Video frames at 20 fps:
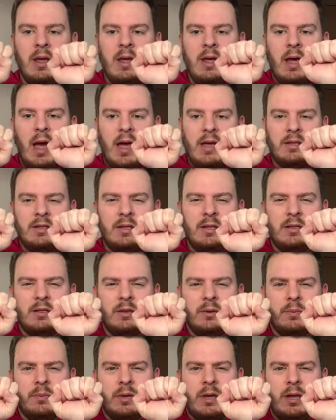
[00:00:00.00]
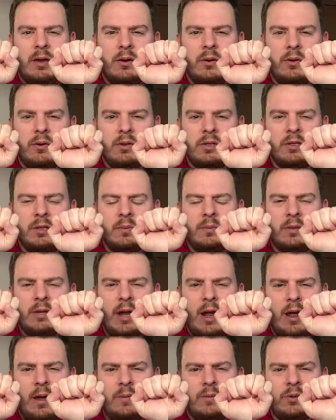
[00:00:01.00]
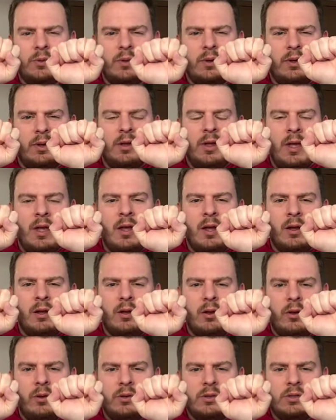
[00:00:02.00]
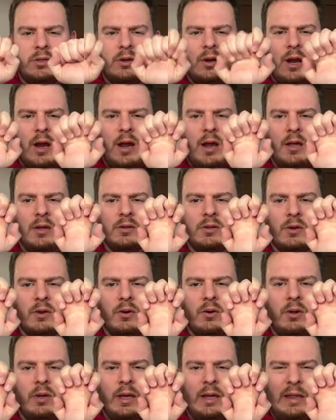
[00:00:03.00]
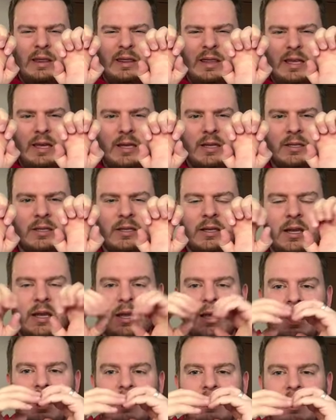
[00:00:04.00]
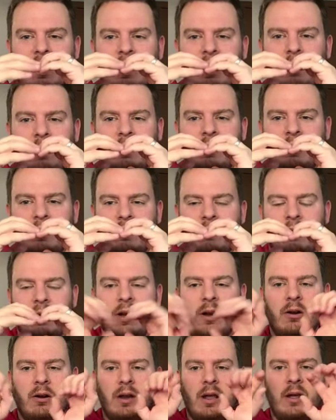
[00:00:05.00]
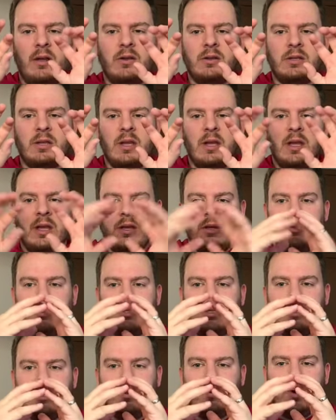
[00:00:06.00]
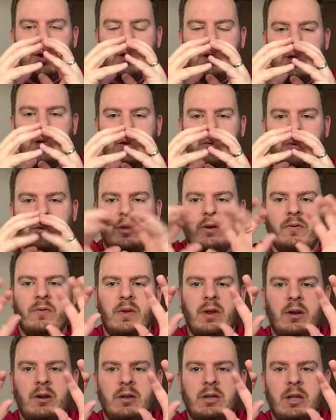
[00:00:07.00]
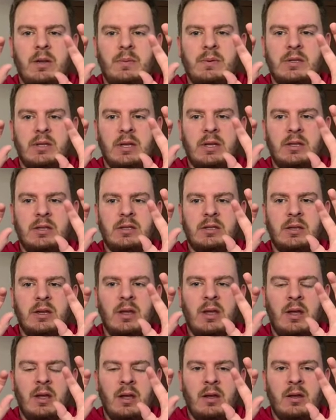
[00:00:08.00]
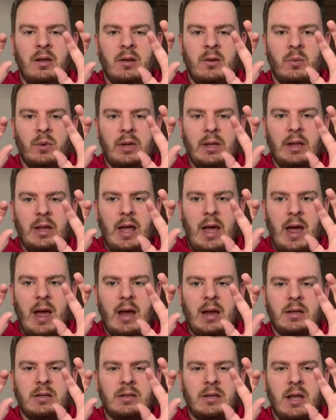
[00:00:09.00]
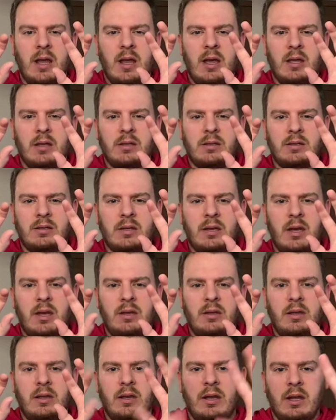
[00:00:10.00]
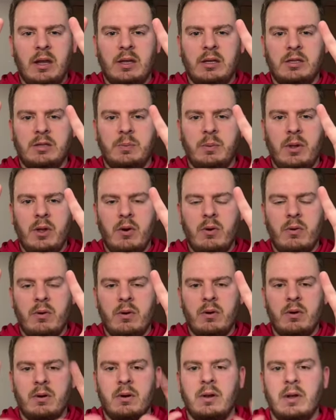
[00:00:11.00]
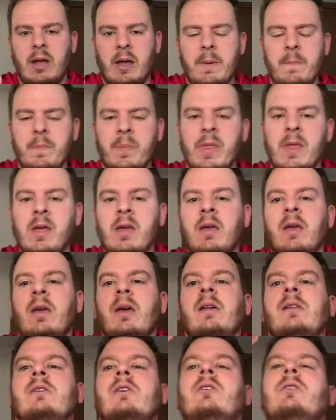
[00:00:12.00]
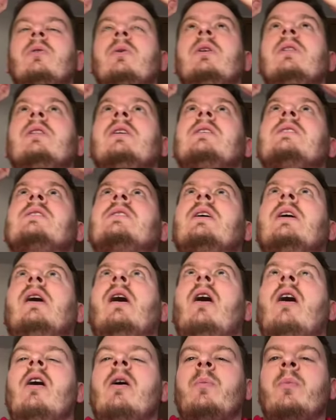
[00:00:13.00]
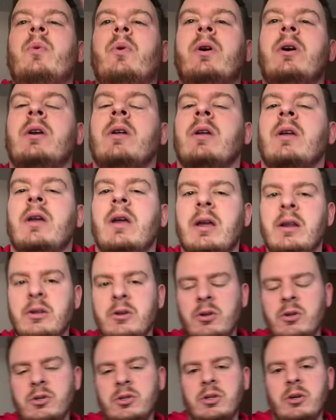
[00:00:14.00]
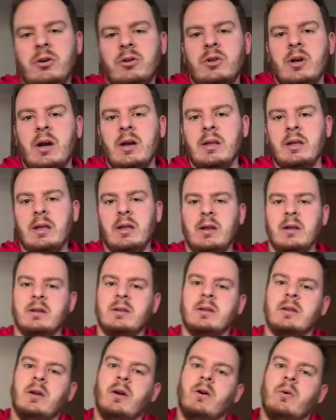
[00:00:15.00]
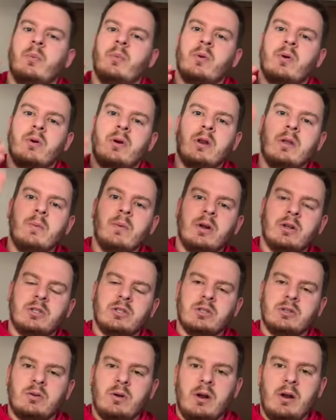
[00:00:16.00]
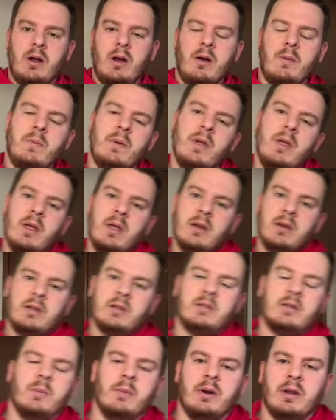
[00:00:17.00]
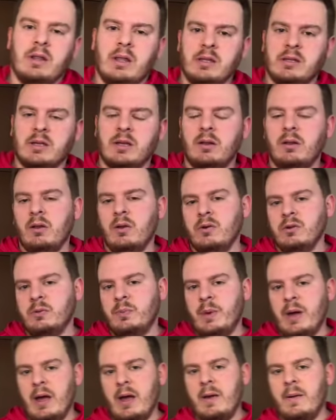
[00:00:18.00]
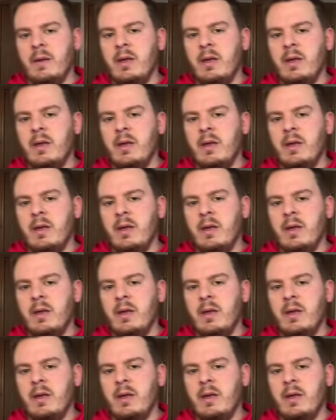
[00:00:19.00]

I see some kiddos sometimes will close their hands or go like this and hit it with their fingernails. You still want to hit it with your fingertips. It's relaxed hands and then explode, okay? And you're doing this upward. And usually you're trying to get it to go pretty much straight up to somebody that's close by.